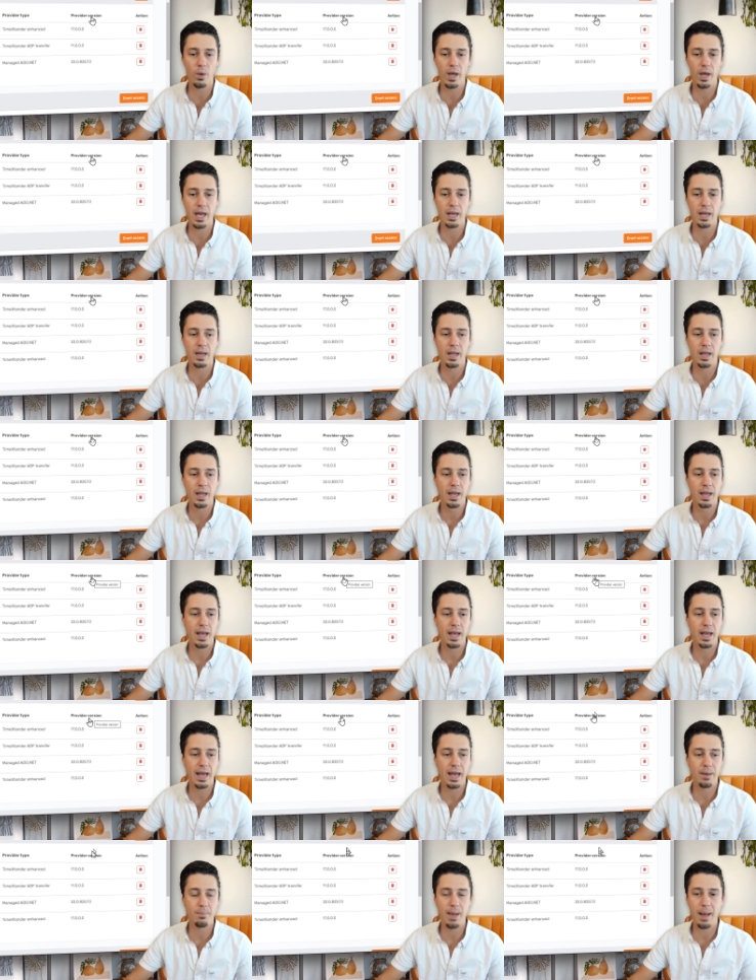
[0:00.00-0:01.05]
ahead
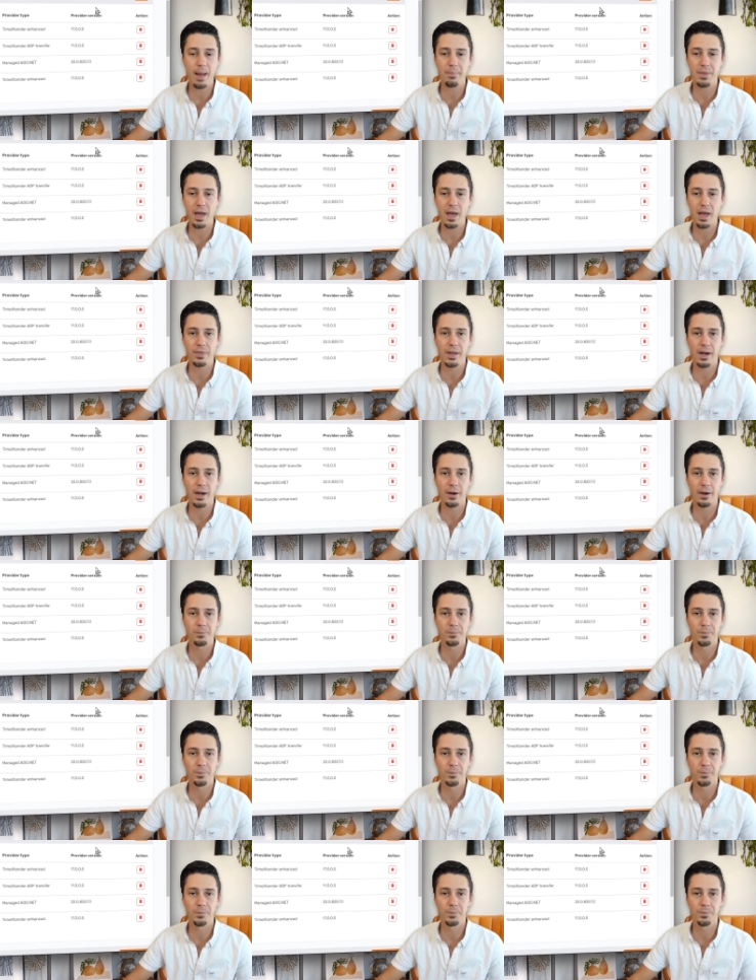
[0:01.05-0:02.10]
and map that there.
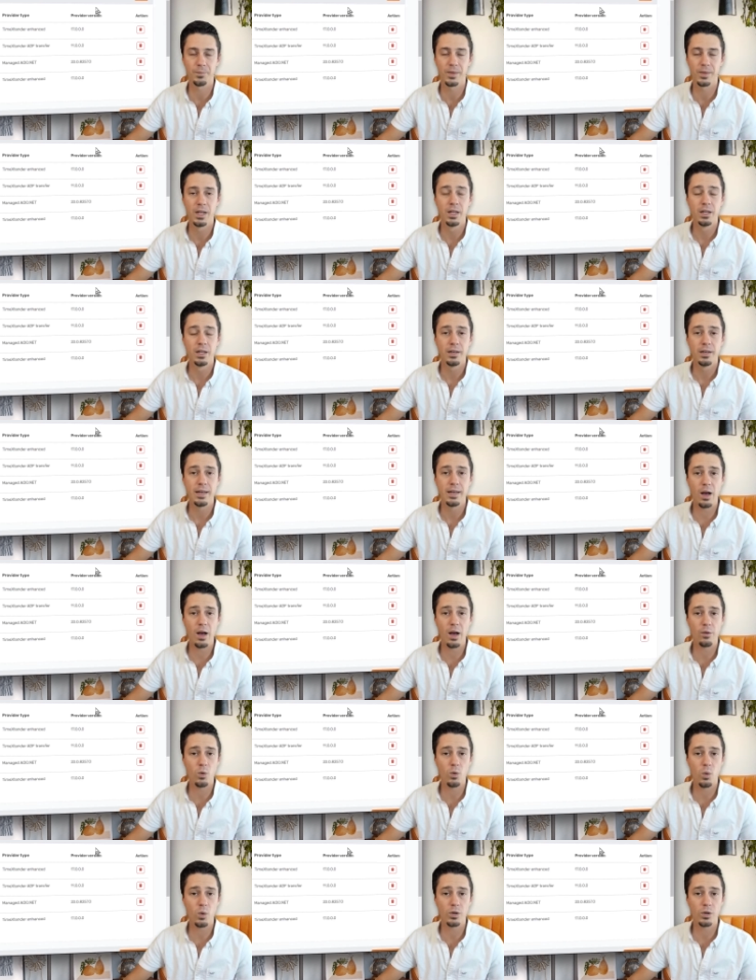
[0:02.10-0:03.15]
Now,
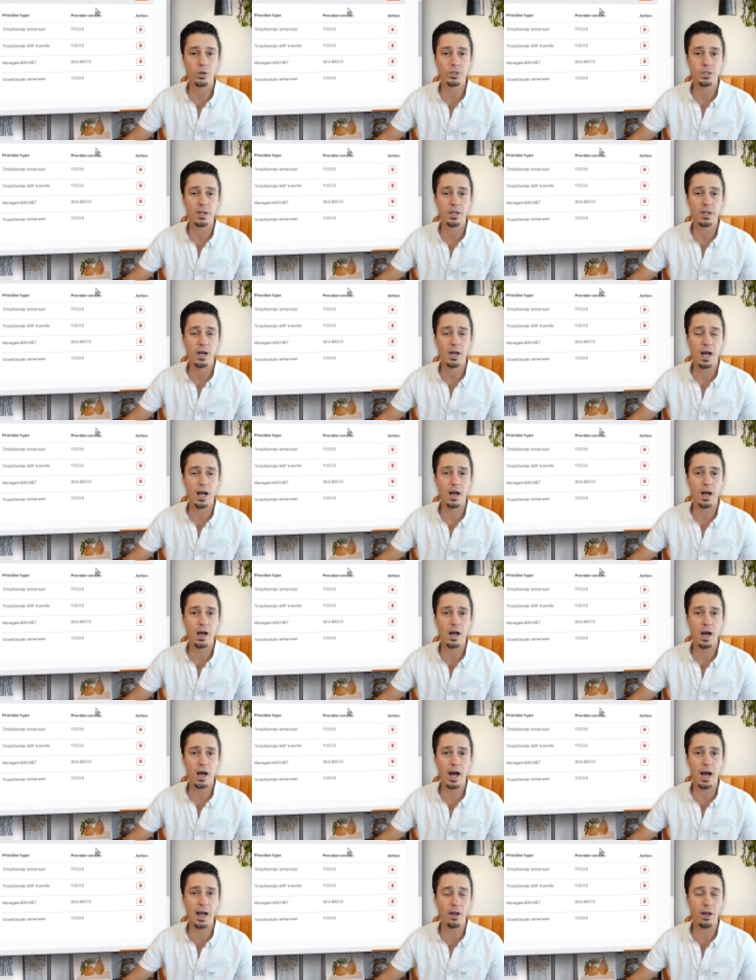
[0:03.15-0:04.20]
of course,
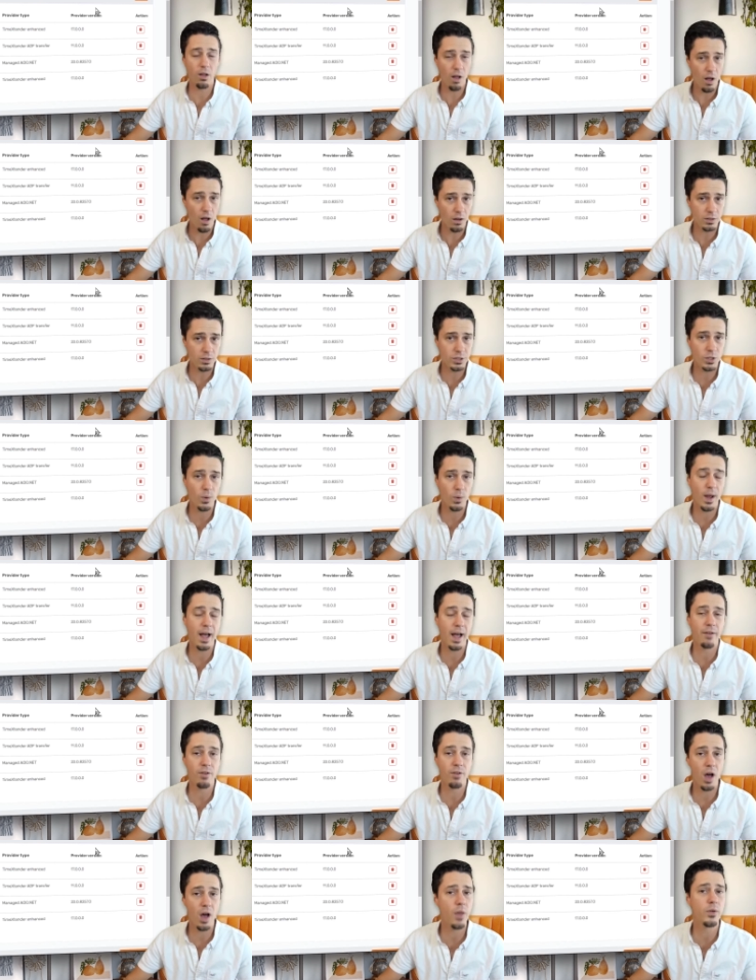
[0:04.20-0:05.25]
I'll also
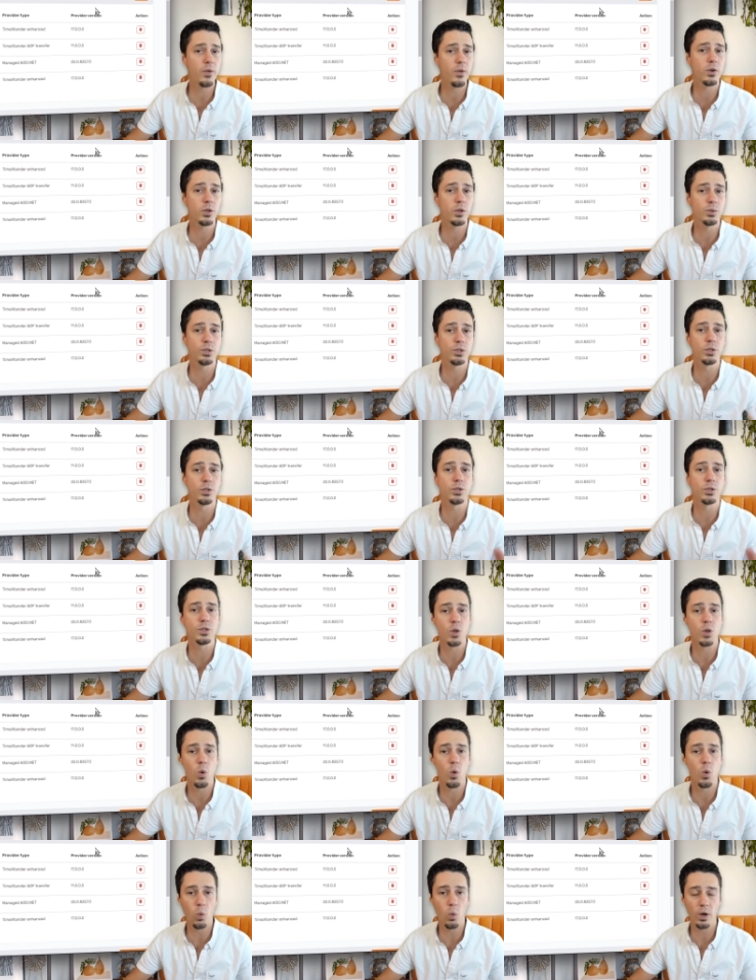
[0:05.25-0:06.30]
have other users
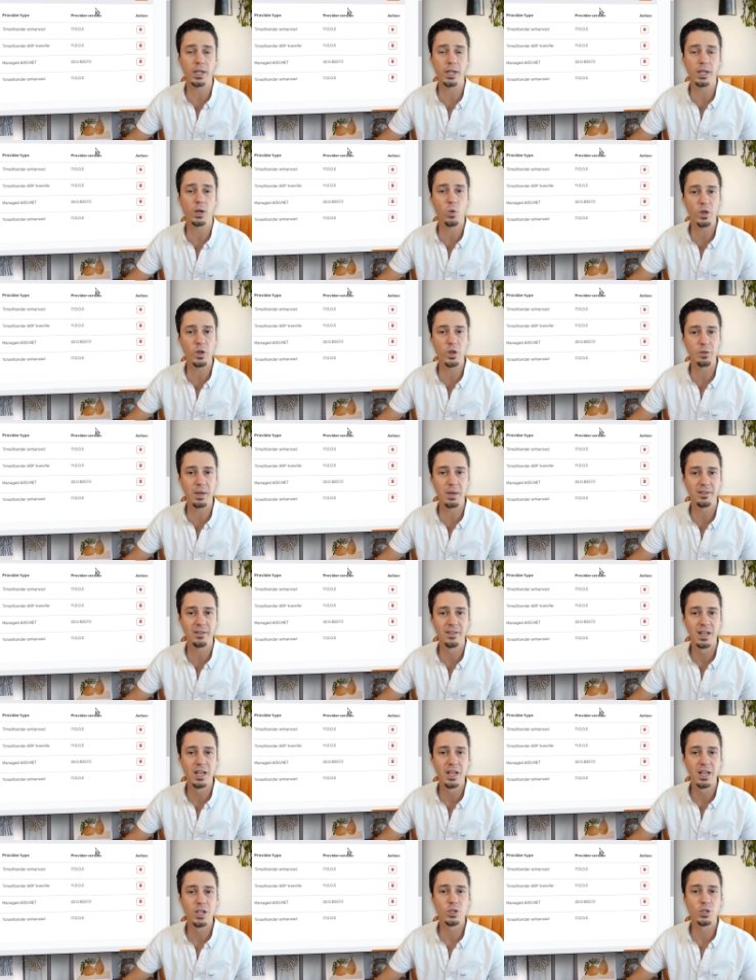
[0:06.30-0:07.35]
working with me.
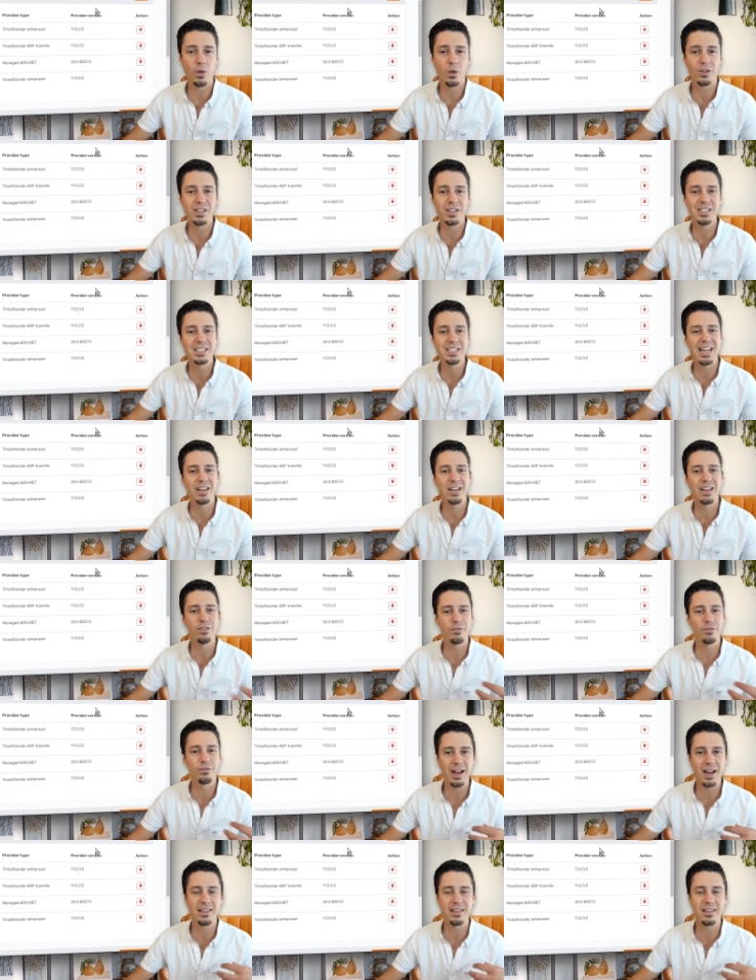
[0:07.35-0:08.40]
So I'll need to
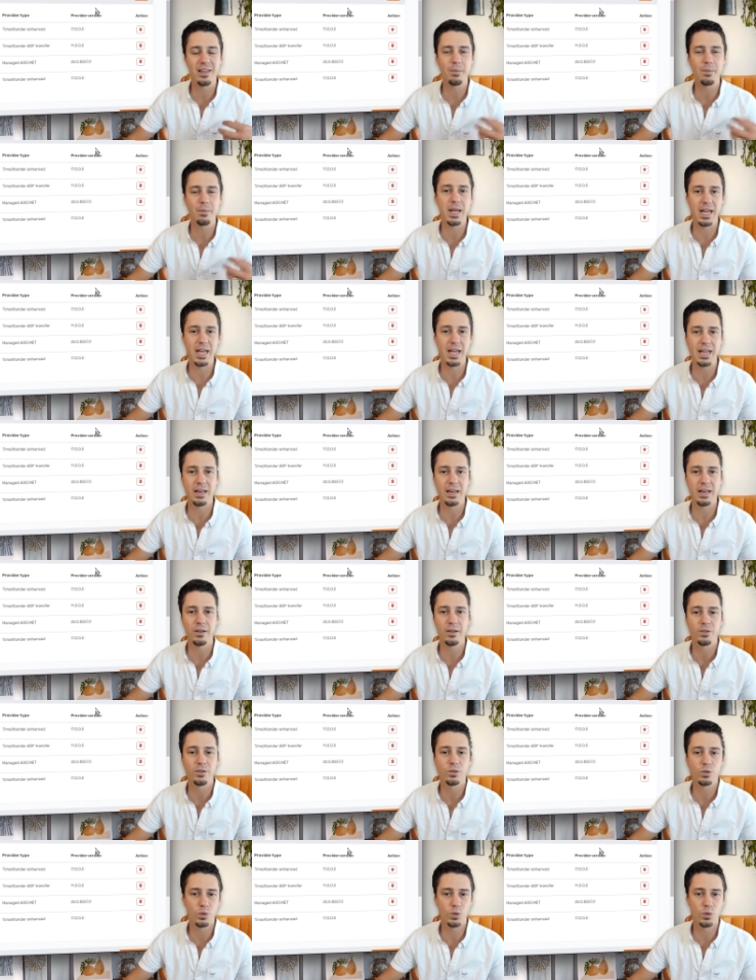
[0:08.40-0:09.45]
invite them in
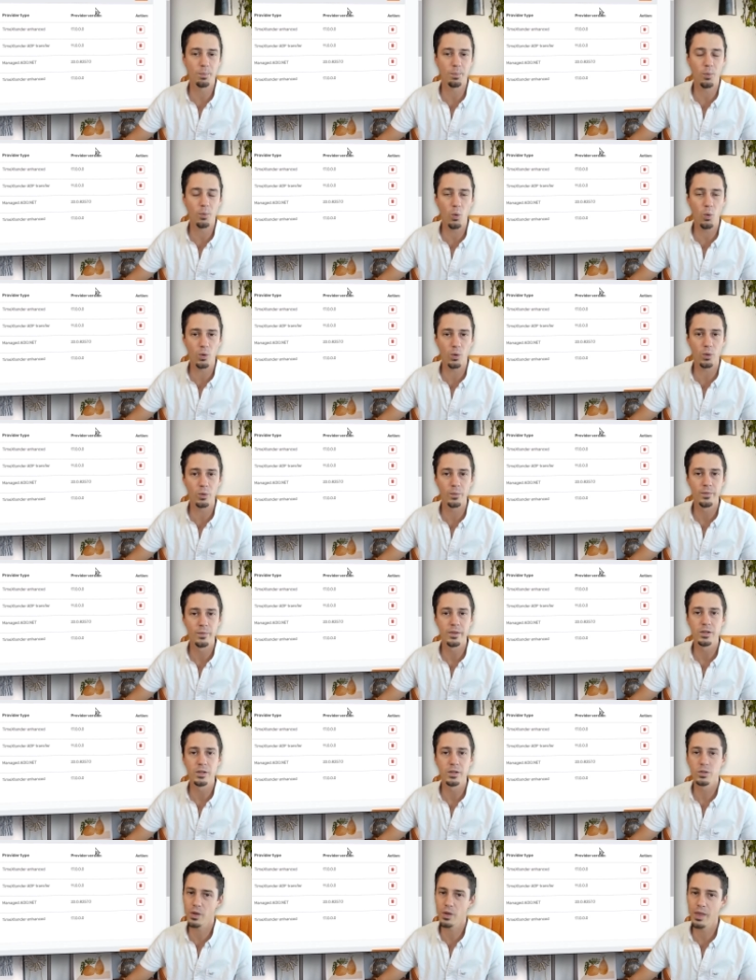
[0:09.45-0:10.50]
to the portal
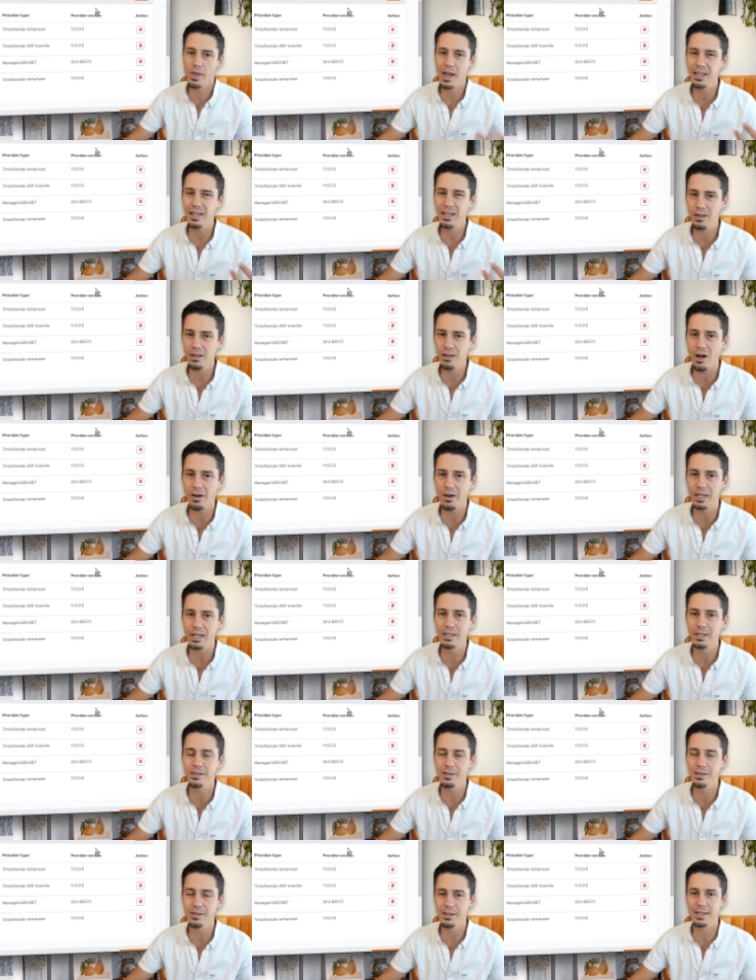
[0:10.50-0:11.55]
so they can log
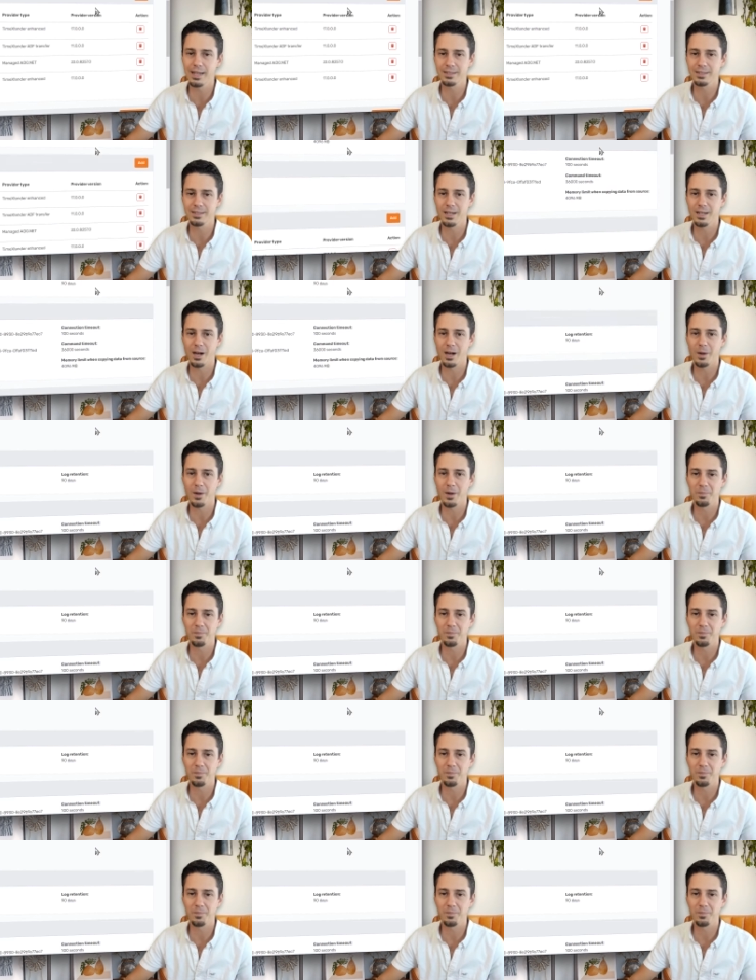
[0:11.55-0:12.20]
into the desktop.